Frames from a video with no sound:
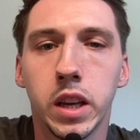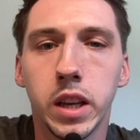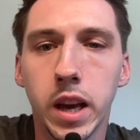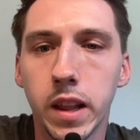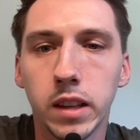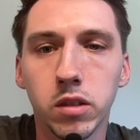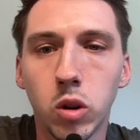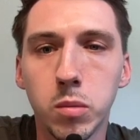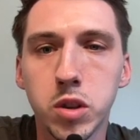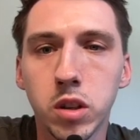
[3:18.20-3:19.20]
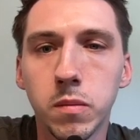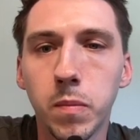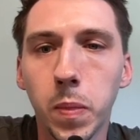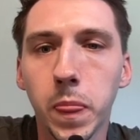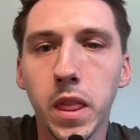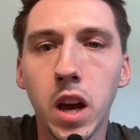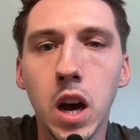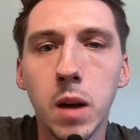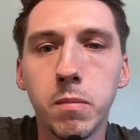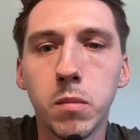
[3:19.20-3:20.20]
yeah, that's an option.
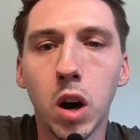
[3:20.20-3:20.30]
I